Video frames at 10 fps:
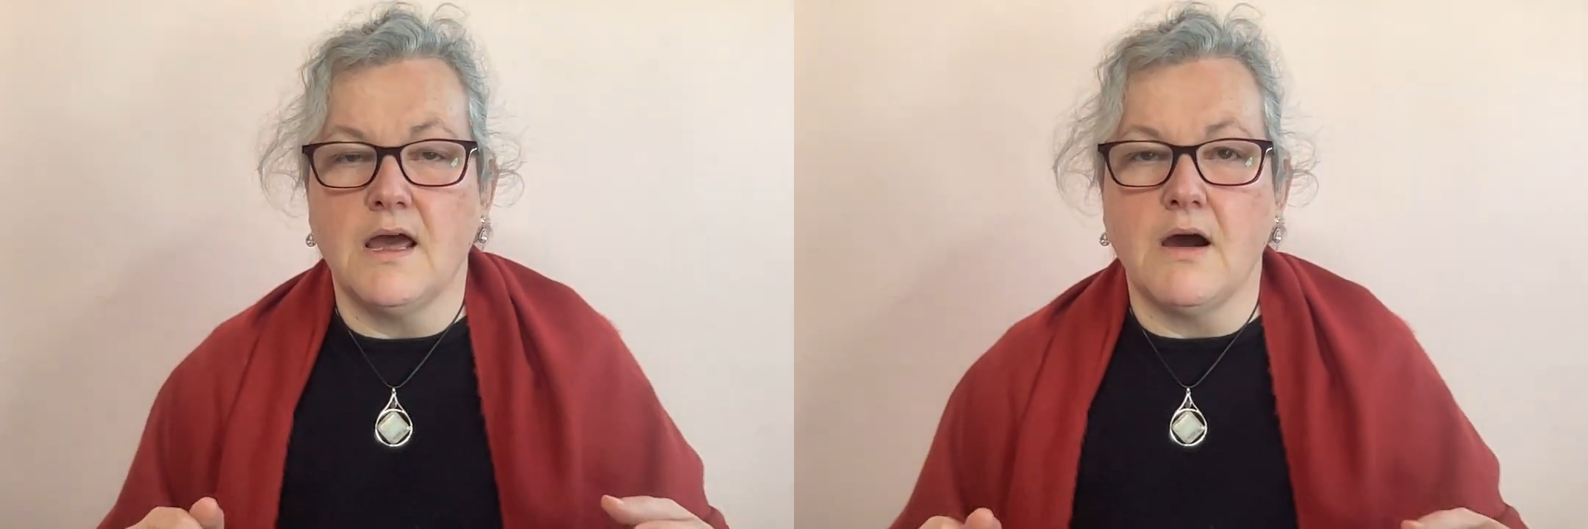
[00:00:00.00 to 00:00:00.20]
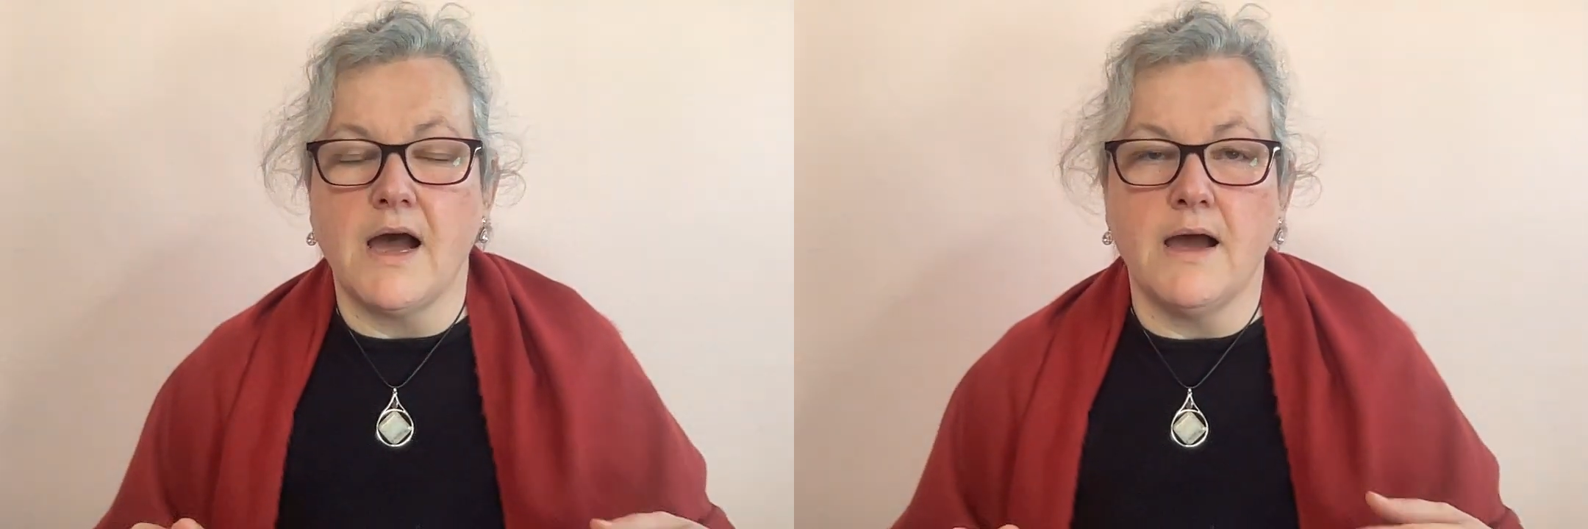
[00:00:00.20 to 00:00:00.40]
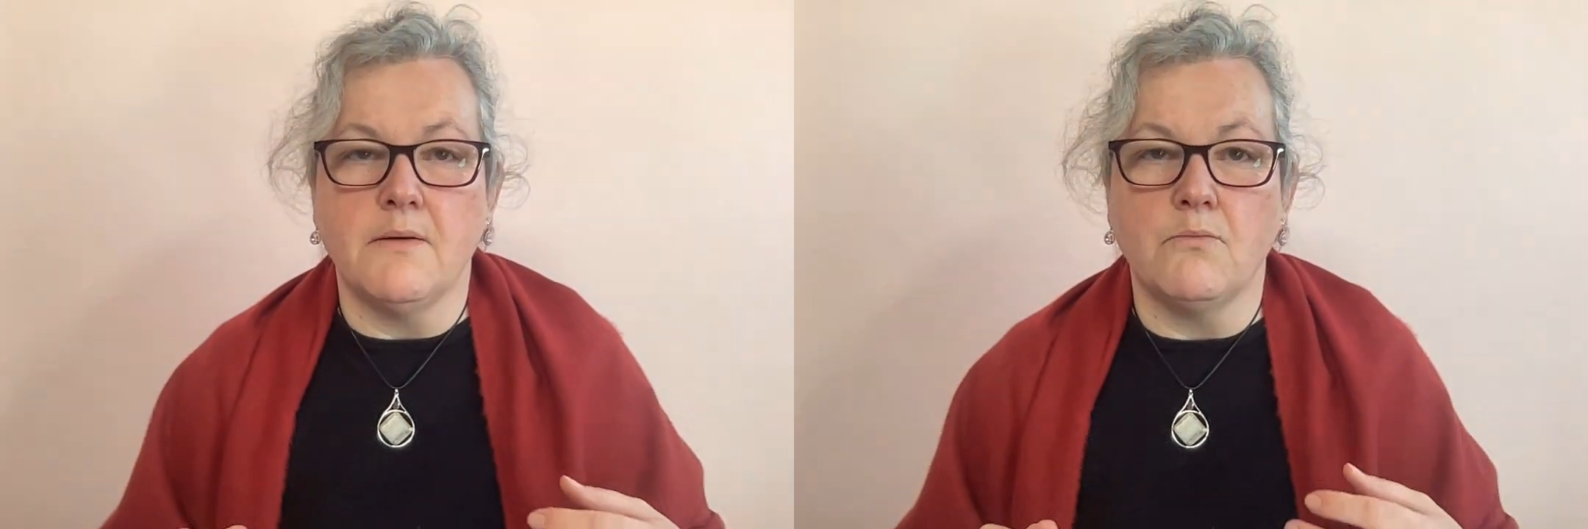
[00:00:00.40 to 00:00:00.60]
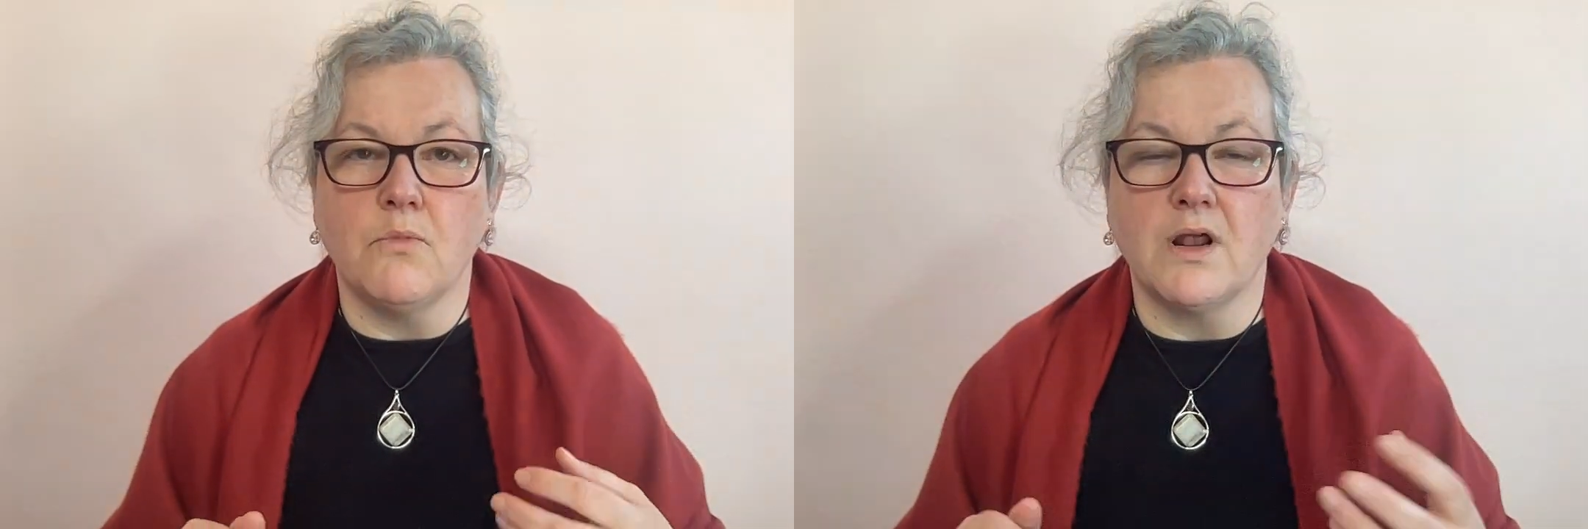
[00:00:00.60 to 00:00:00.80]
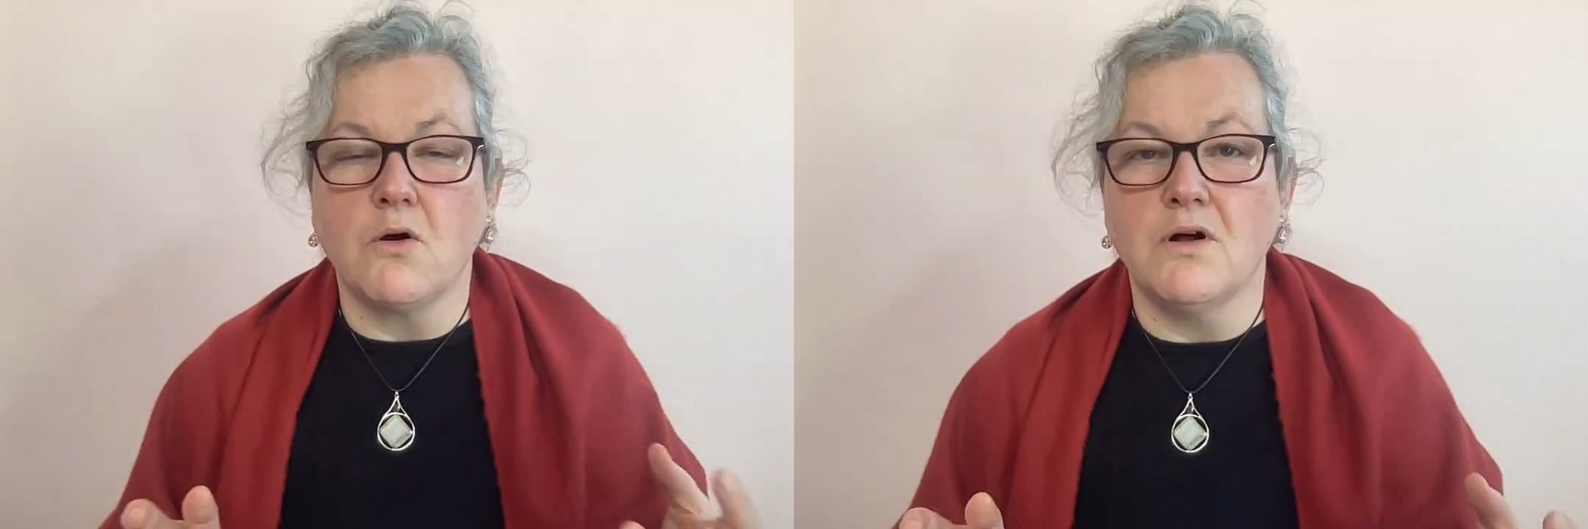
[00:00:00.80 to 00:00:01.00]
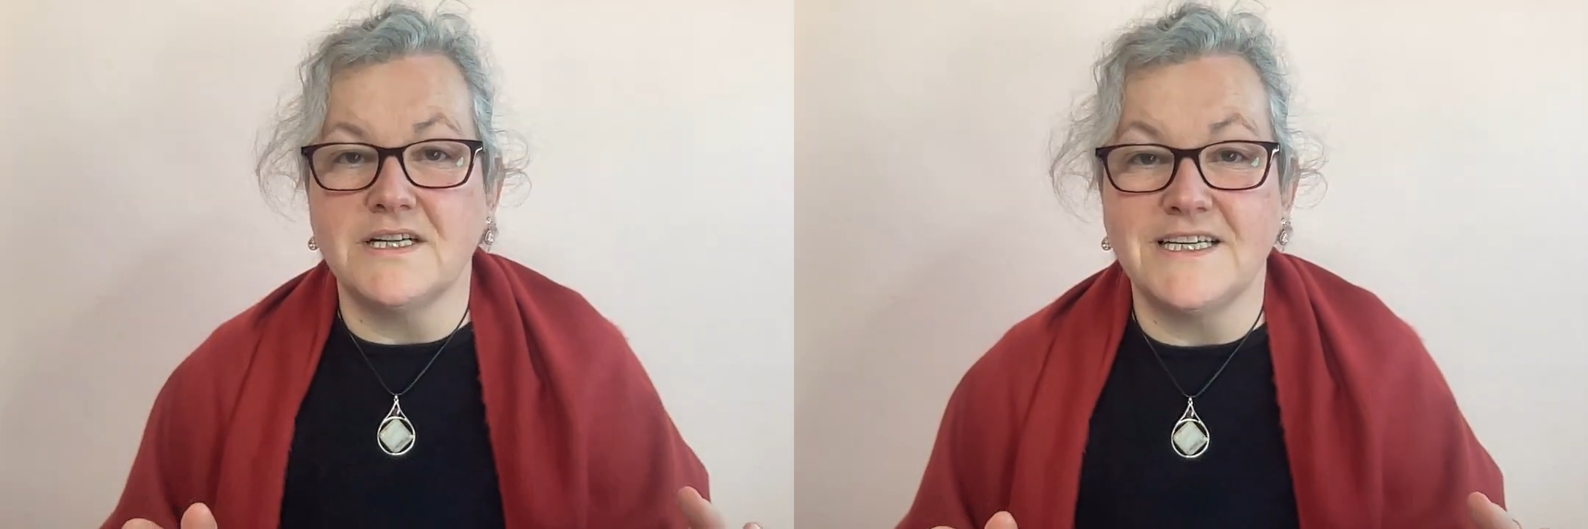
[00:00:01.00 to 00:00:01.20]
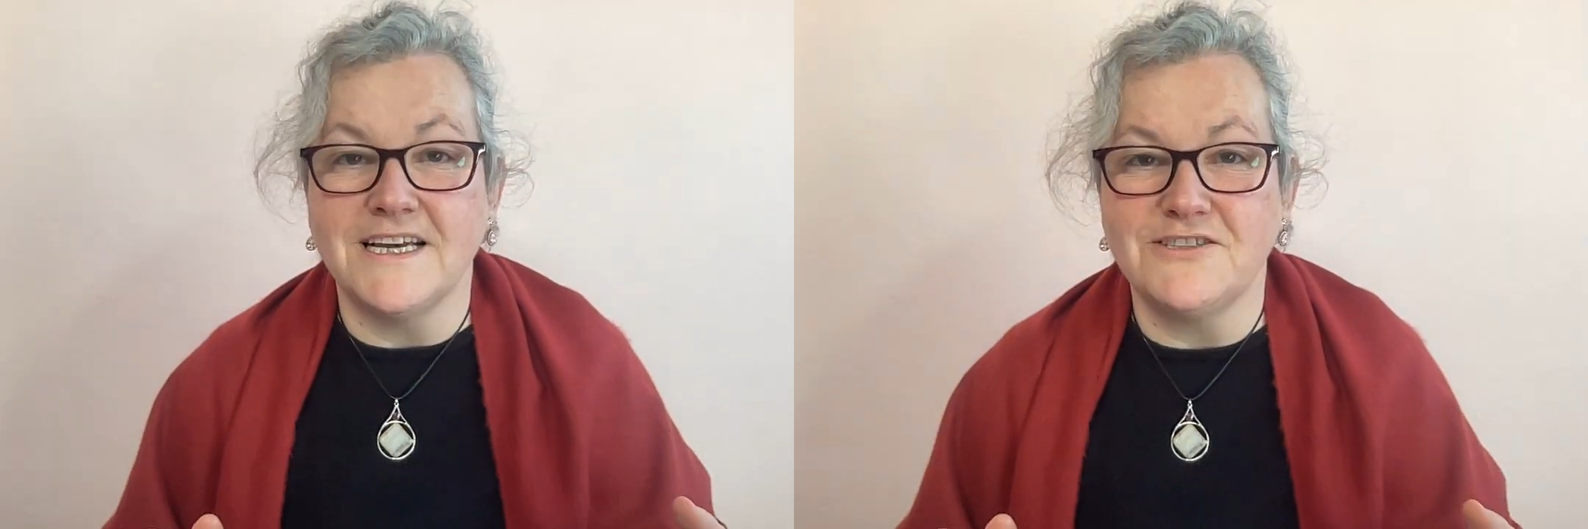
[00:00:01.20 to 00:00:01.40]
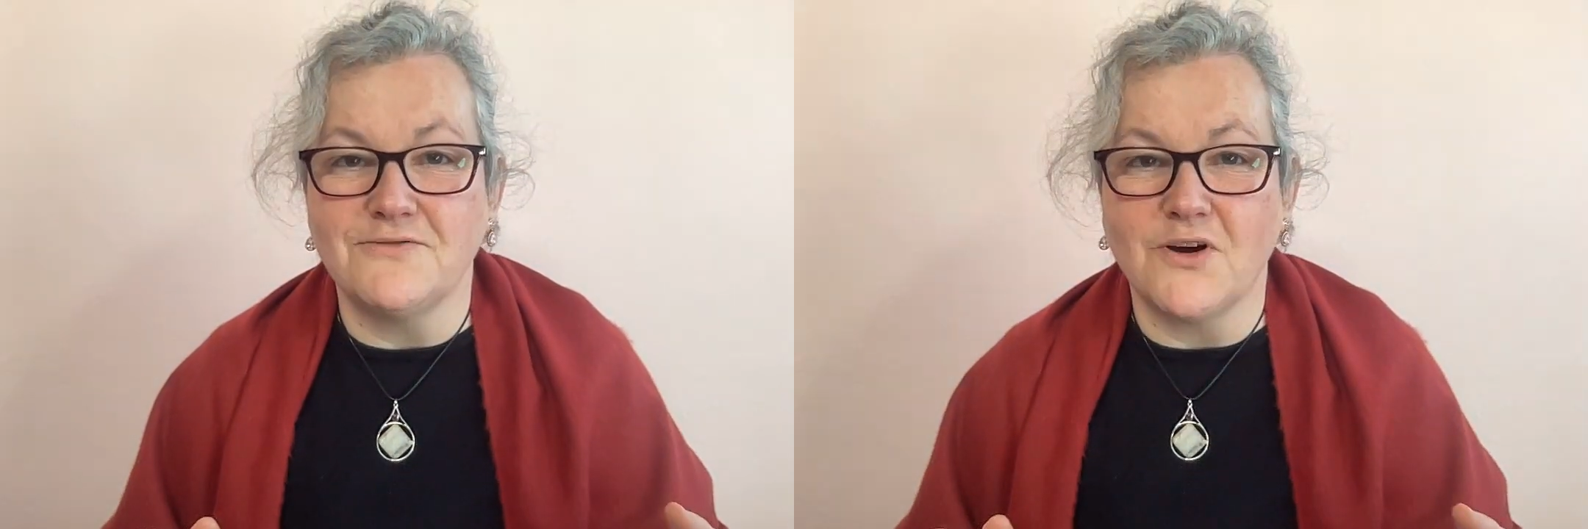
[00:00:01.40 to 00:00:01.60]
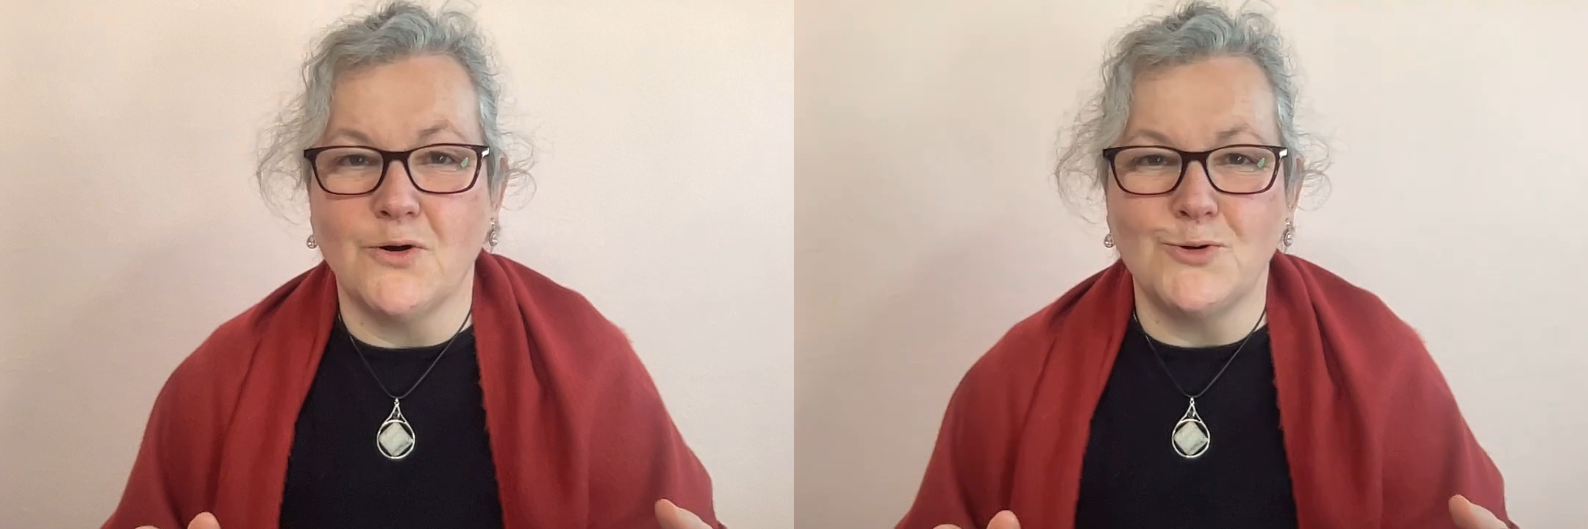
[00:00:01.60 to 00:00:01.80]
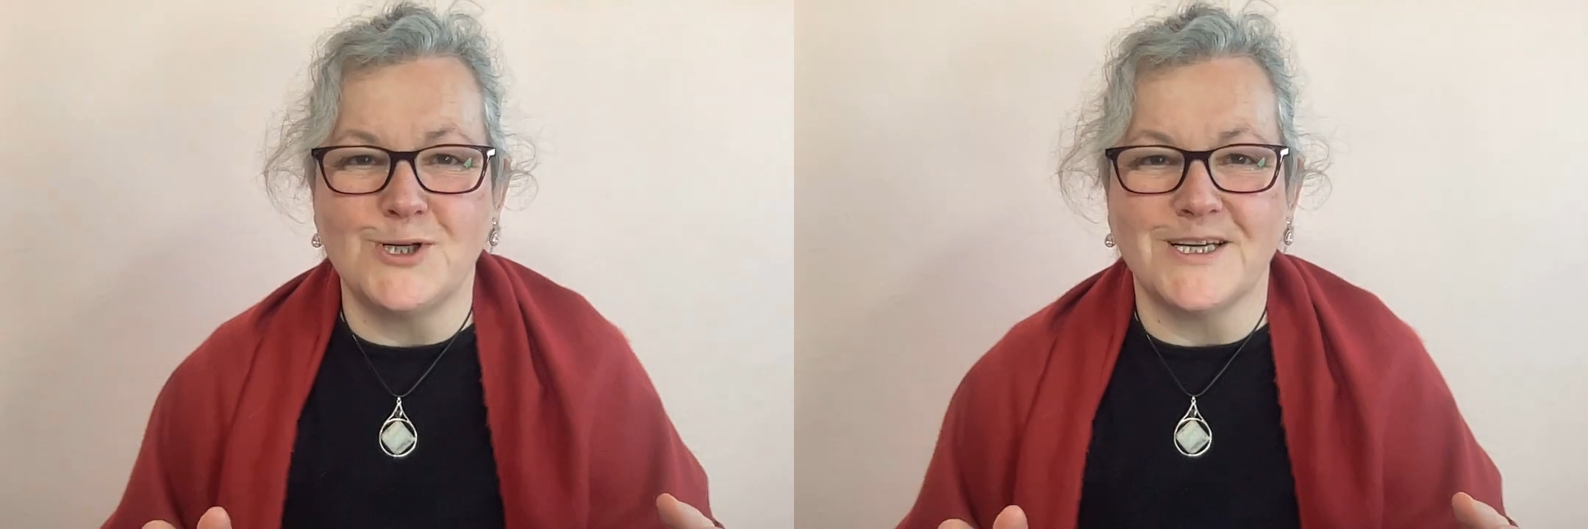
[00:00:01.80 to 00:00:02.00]
what I call a taste of
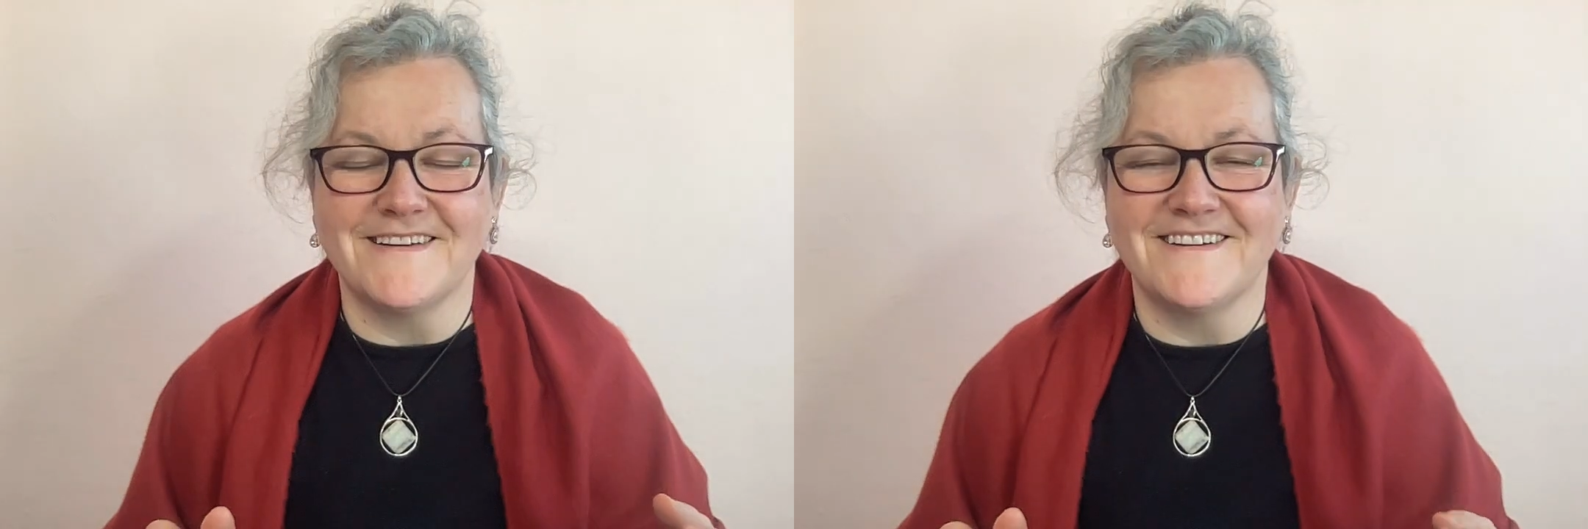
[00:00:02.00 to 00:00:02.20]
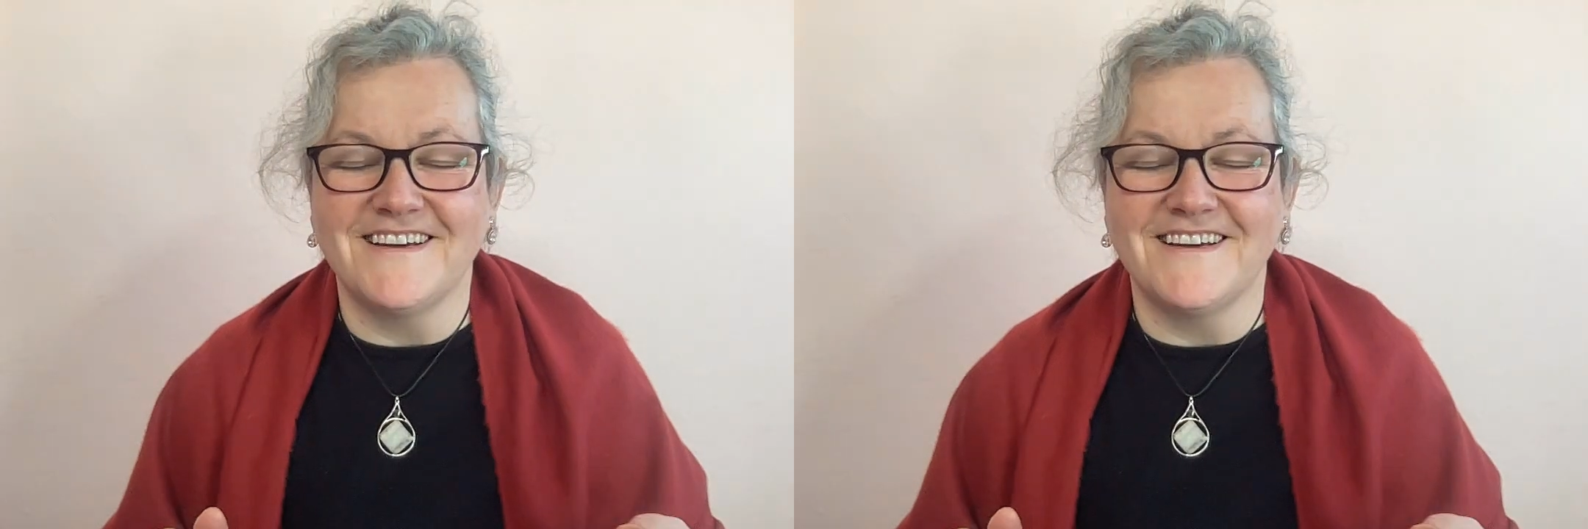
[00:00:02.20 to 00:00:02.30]
coaching.